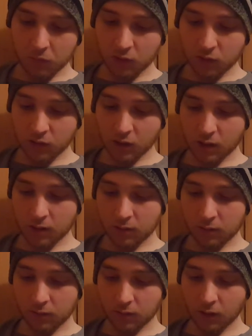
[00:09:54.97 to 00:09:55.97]
Because
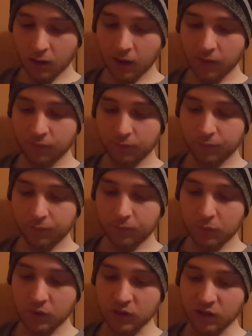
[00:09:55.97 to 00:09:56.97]
I've
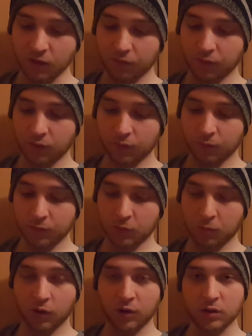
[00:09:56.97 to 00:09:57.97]
been suffering from
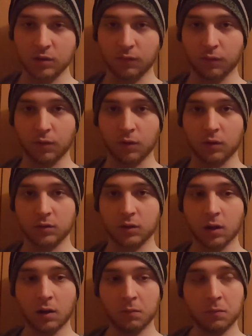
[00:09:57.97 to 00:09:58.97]
depression for a long
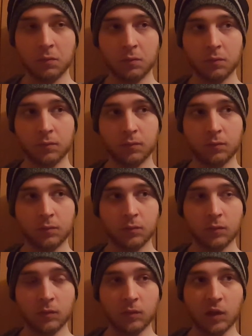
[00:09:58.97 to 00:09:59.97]
time.
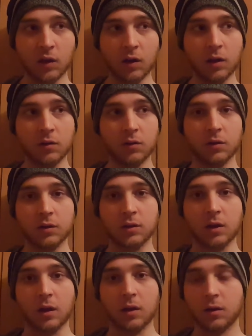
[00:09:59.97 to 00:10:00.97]
And and I noticed
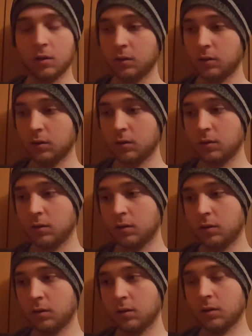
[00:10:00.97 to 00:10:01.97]
that
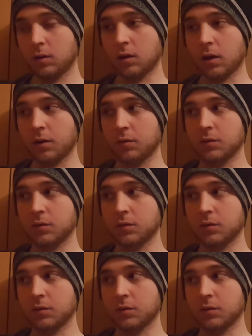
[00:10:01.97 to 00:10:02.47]
I